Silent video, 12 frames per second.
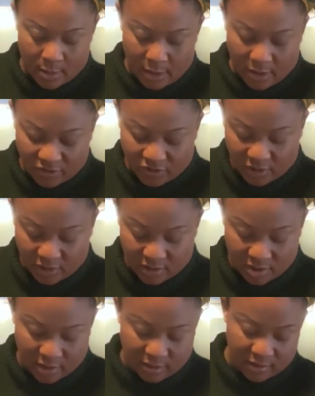I should have
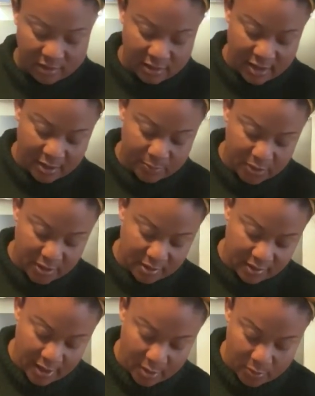took this neck
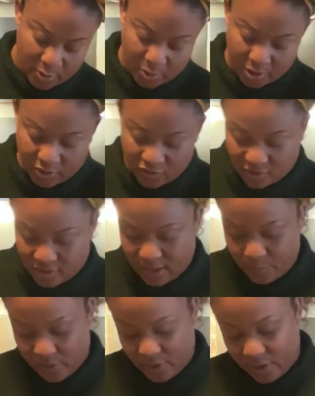piece out, but we're going to just
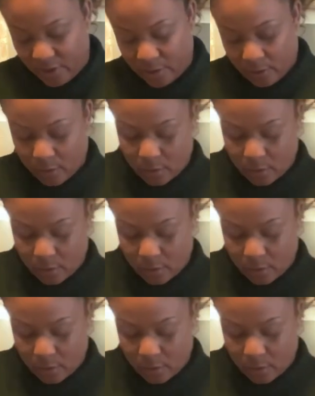keep it in there.